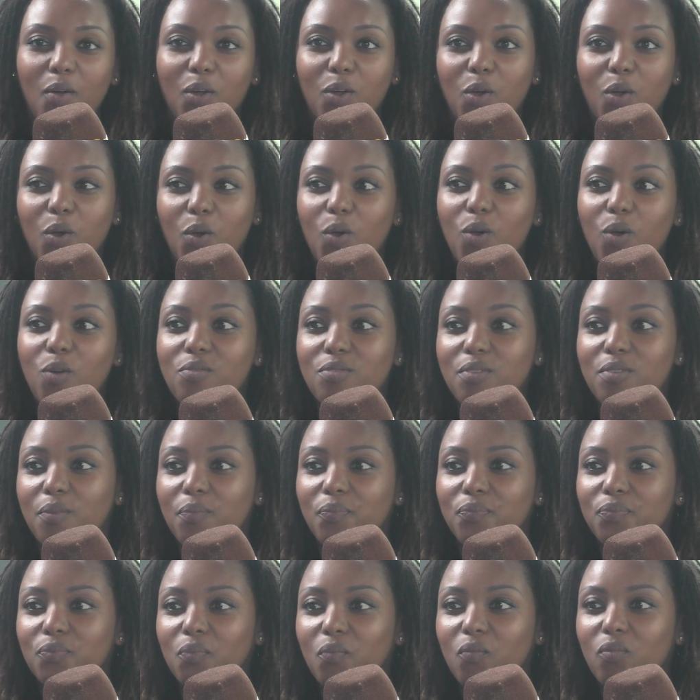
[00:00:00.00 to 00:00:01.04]
what does
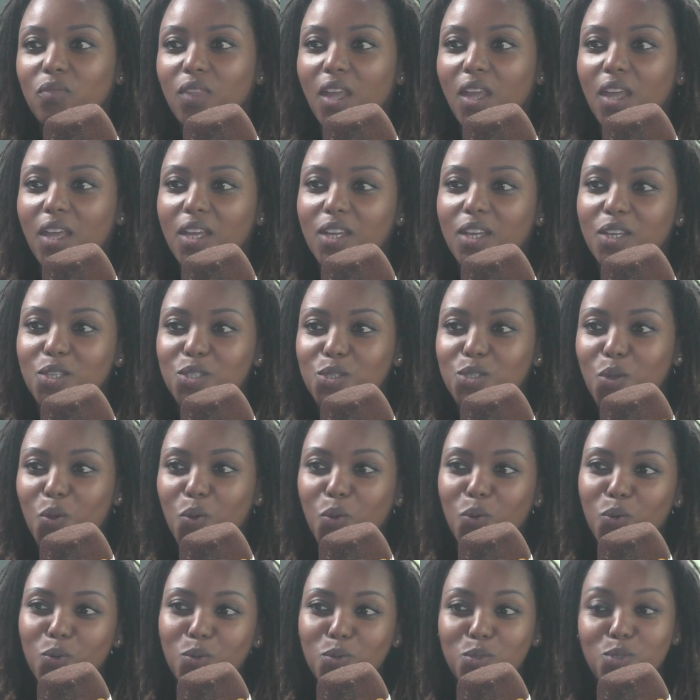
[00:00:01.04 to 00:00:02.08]
that mean? What
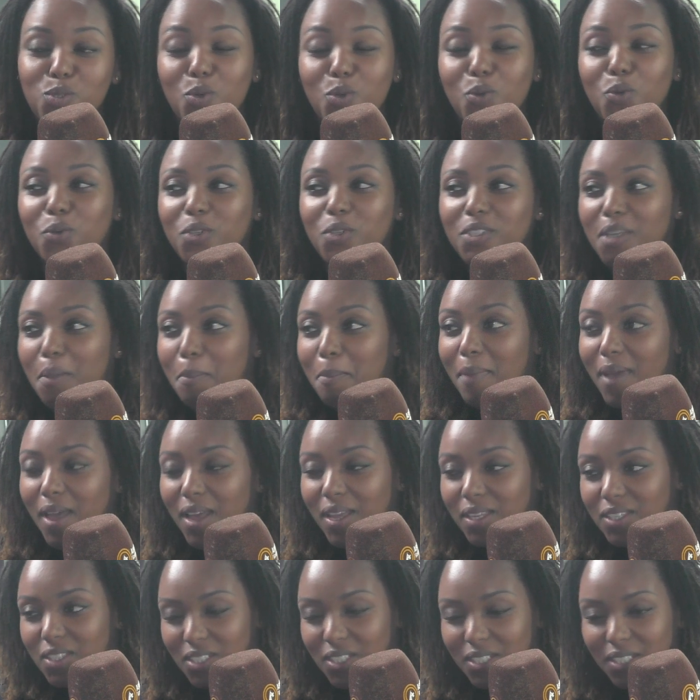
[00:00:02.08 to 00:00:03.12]
combination? So
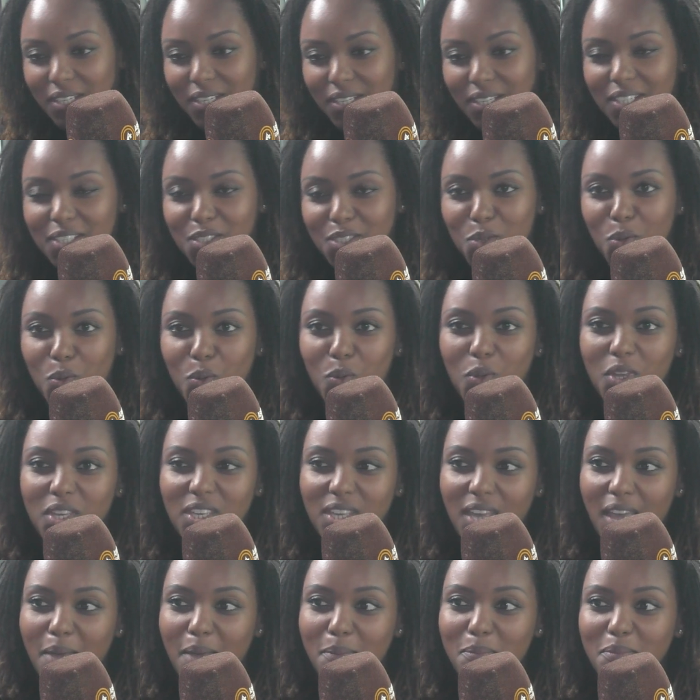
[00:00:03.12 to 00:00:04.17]
Yemaachi, so
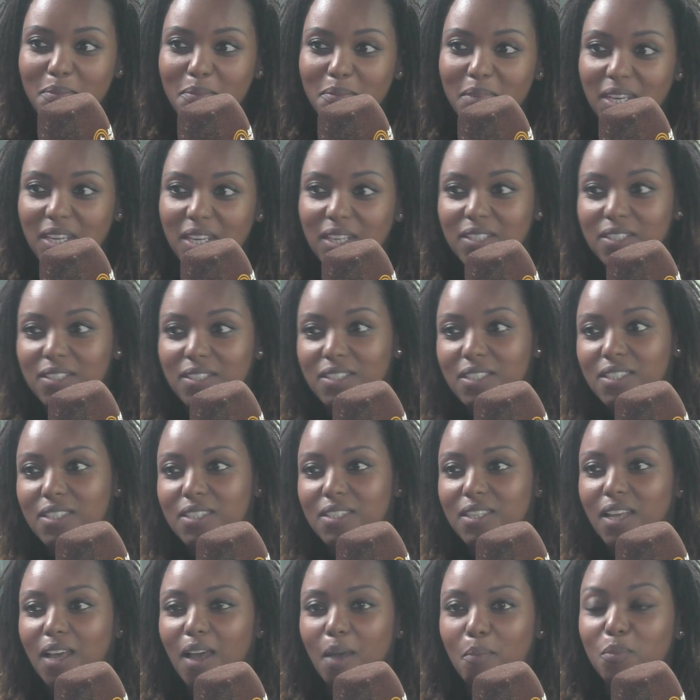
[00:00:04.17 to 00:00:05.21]
Yem means
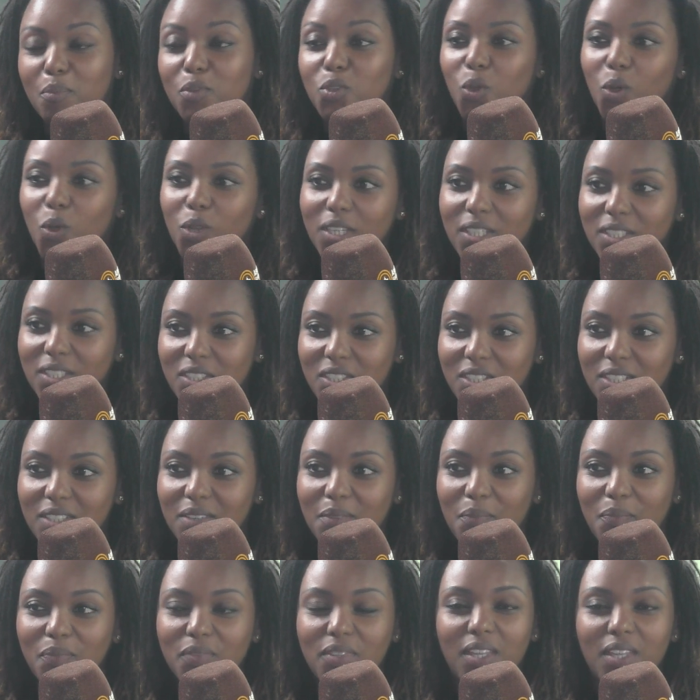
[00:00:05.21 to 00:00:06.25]
knowledge.
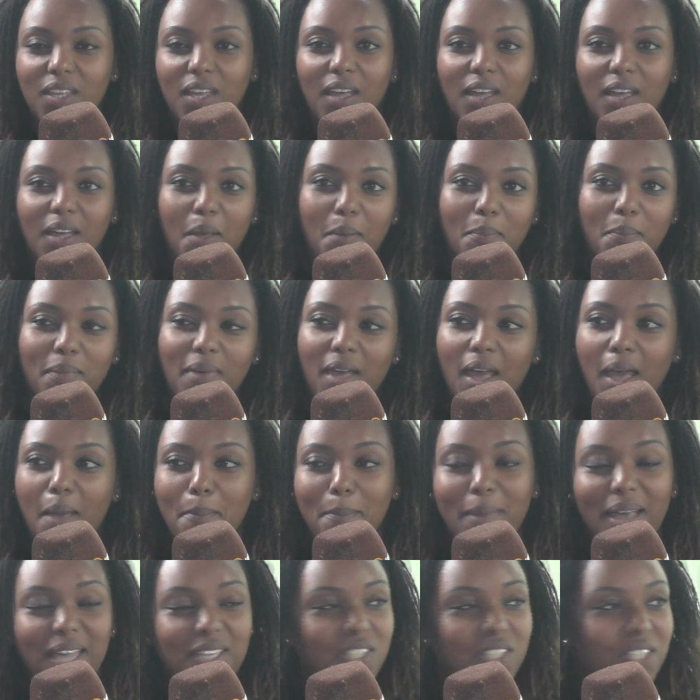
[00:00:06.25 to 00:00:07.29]

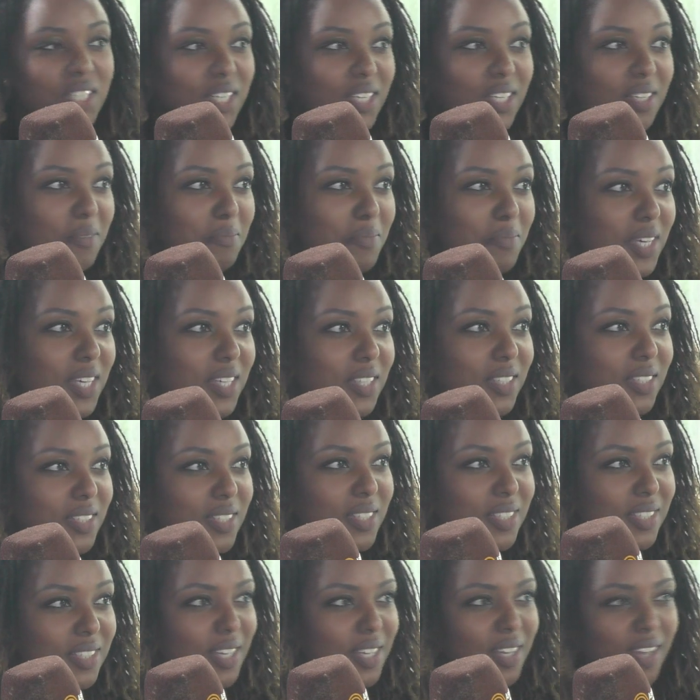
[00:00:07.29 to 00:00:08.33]
Amachi
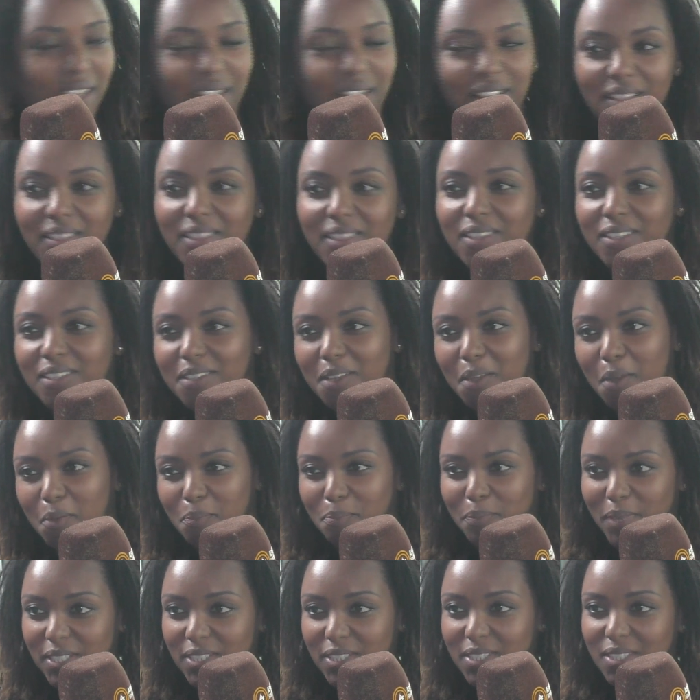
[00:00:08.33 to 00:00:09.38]
means health.
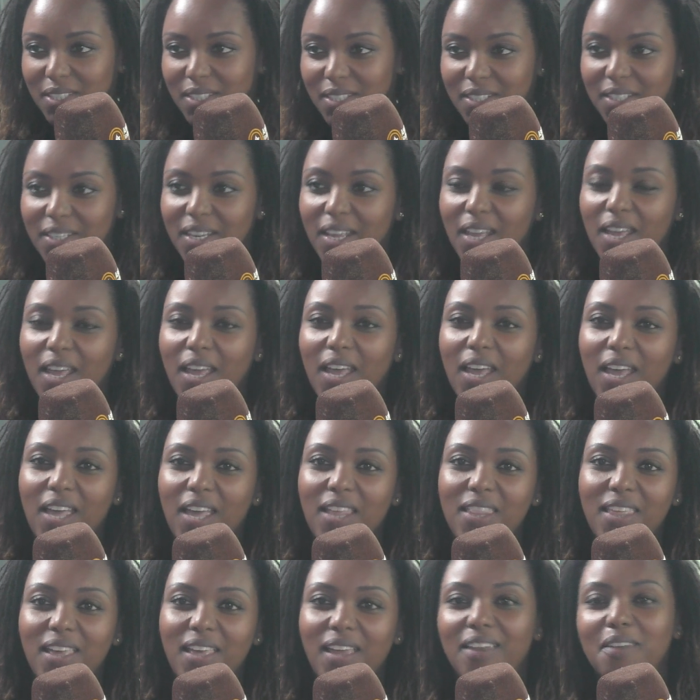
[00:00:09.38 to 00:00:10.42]
medicine,
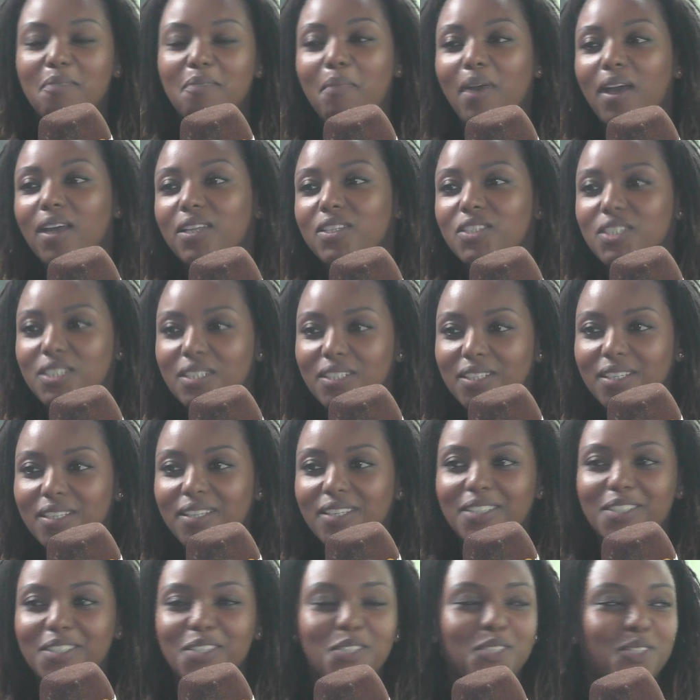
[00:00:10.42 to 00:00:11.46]
and then Mache
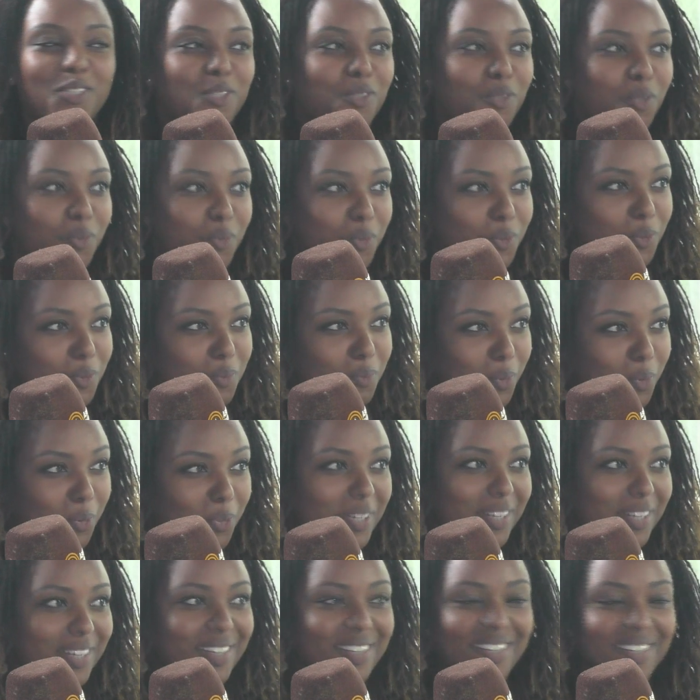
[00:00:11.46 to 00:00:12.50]
is, good
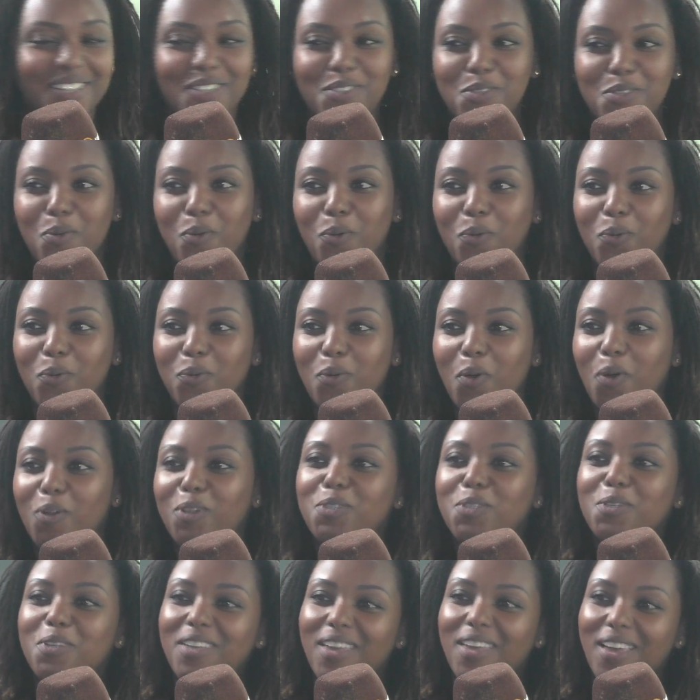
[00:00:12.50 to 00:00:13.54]
morning. So
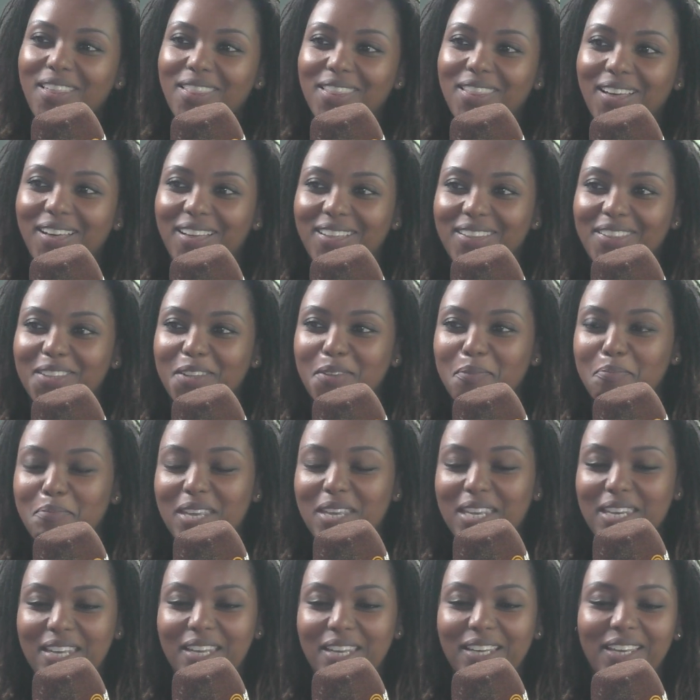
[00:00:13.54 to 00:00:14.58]
altogether, the
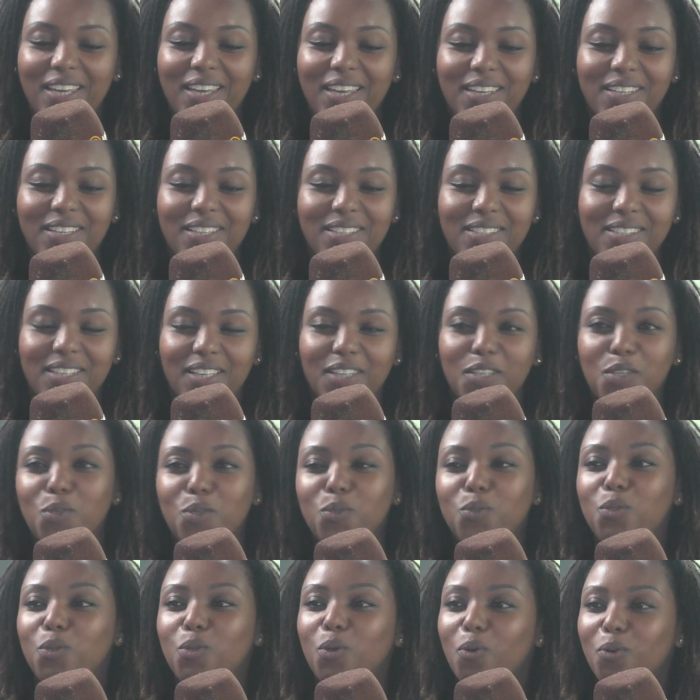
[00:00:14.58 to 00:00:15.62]
meaning is a
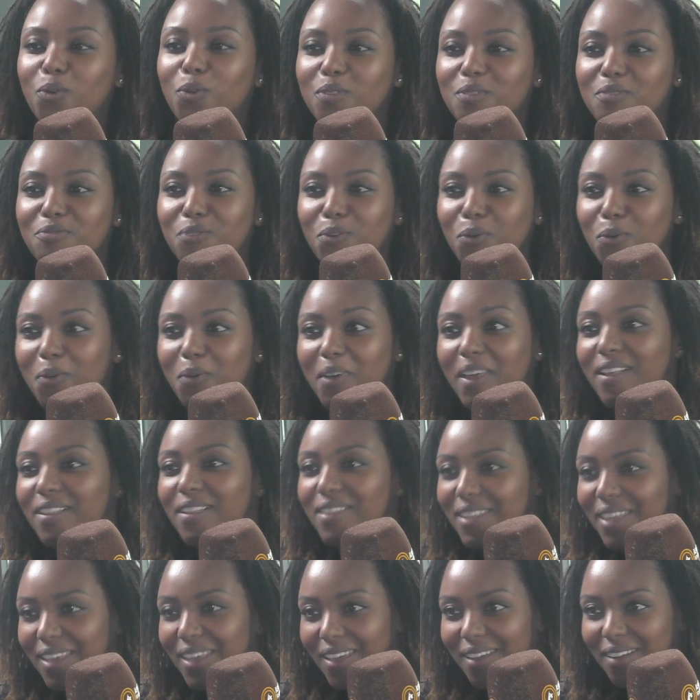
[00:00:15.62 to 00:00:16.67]
new dawn for
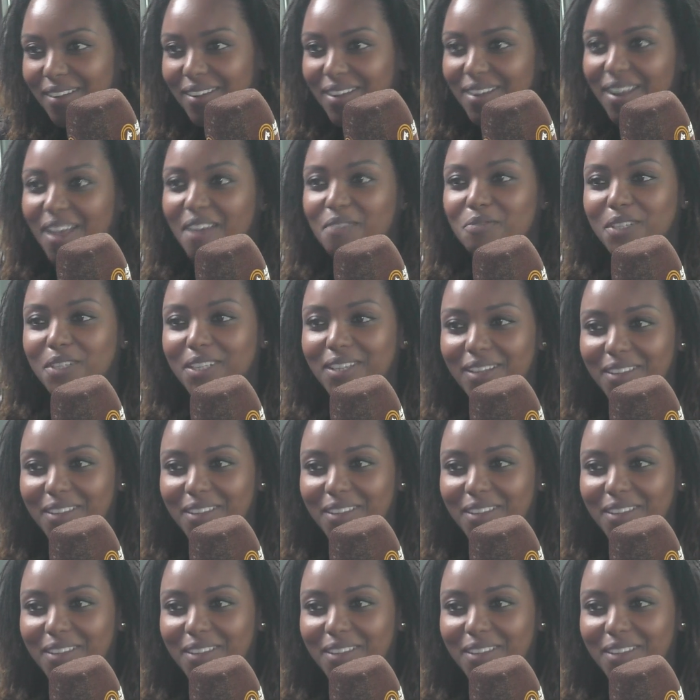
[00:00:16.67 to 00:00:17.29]
healthcare in Africa.